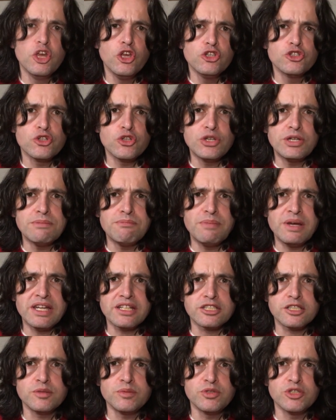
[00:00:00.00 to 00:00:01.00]
So you can
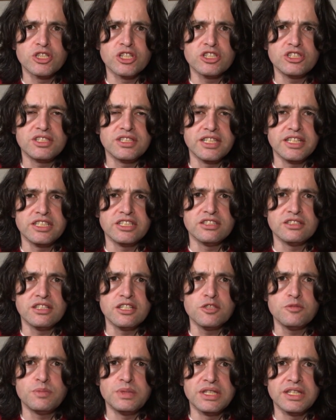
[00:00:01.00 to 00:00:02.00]
picture pronunciation
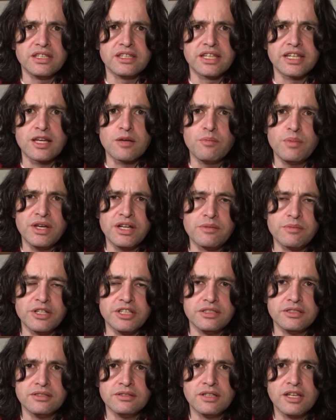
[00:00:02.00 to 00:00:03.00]
as being like a
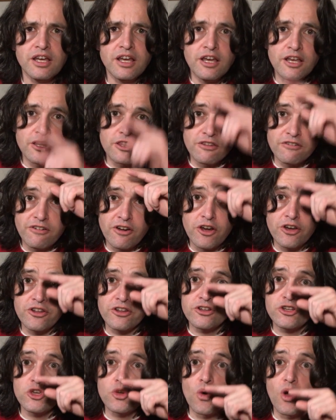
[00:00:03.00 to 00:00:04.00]
pyramid. The
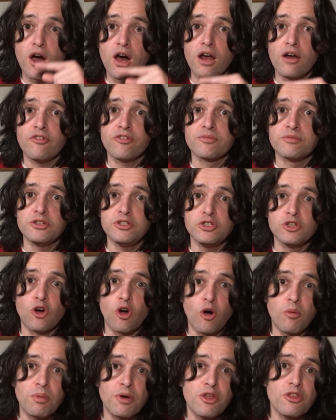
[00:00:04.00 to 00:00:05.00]
further you are from the
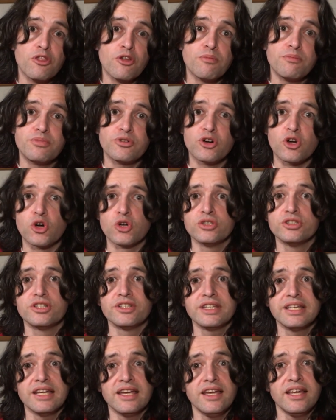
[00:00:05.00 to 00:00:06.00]
top, the broader
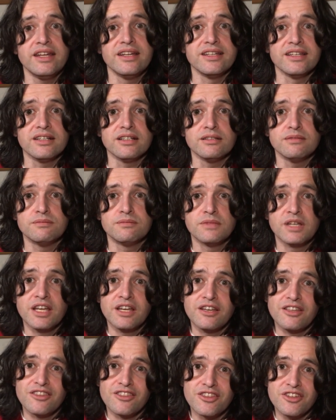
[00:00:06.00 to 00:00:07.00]
the area.
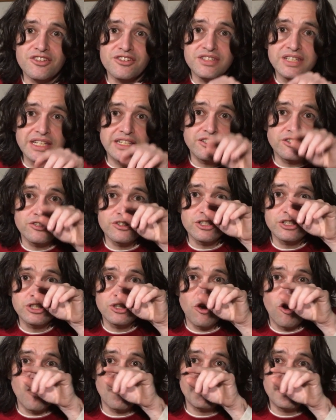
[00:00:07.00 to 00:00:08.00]
The nearer the
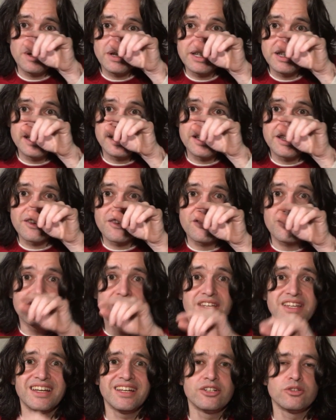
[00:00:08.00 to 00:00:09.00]
top, the
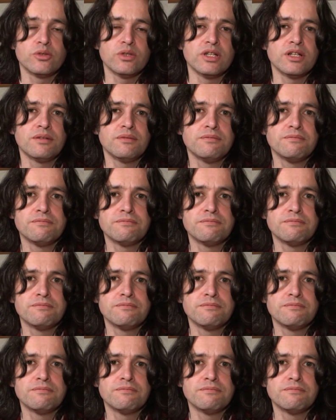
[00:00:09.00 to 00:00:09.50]
narrower.